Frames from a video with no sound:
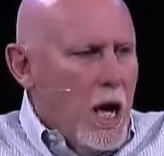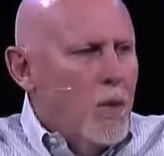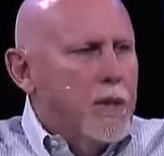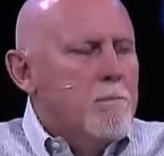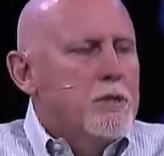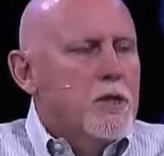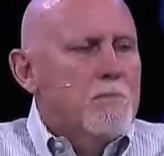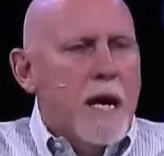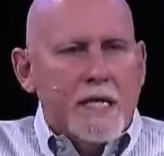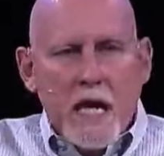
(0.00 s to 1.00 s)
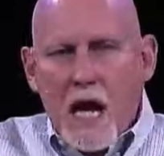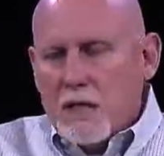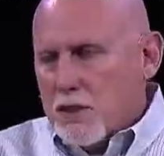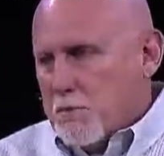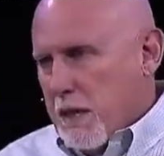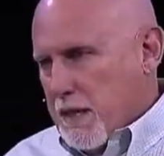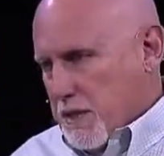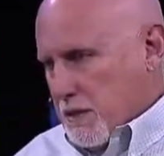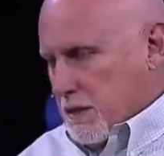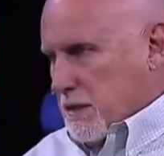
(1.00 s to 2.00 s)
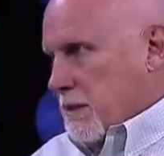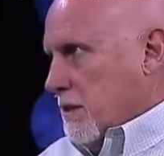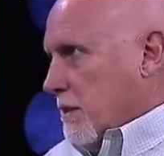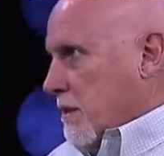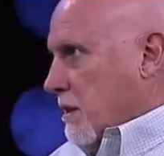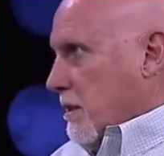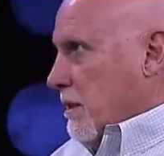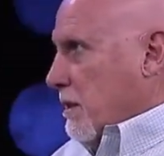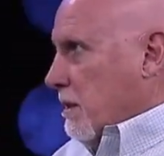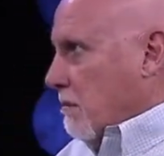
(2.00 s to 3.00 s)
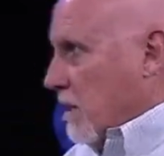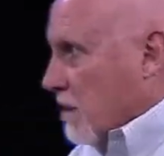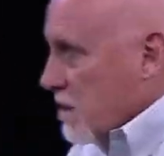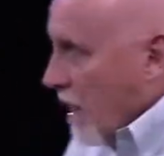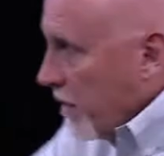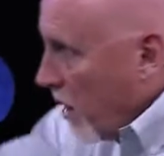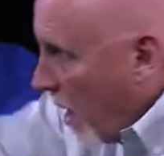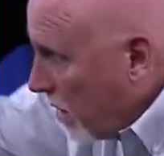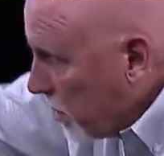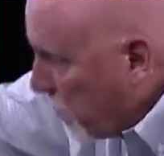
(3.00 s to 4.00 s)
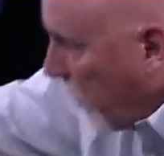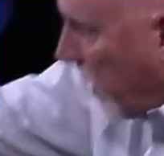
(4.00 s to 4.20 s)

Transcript: I want to build my knowledge base. Because that knowledge